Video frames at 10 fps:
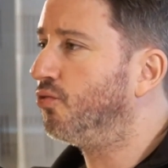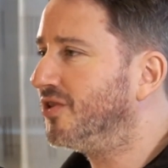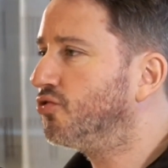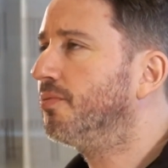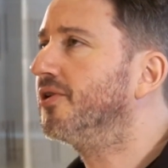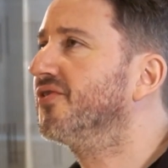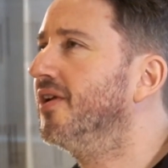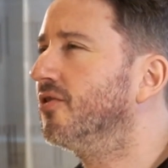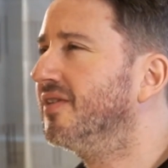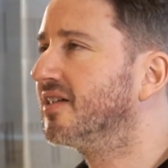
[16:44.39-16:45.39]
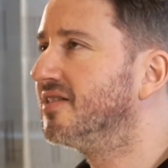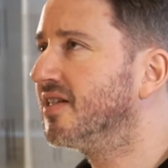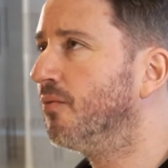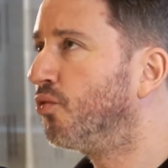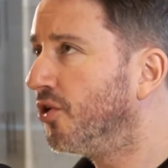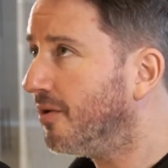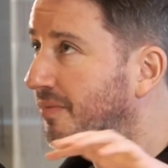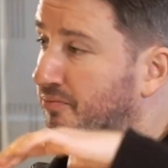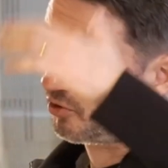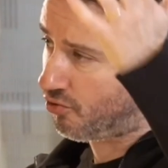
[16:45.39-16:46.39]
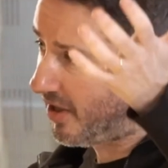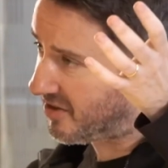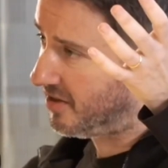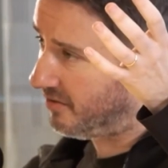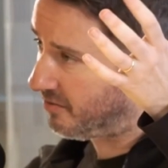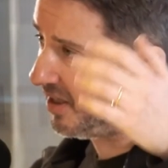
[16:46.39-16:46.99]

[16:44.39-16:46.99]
With 2%, the tax system wouldn't be progressive,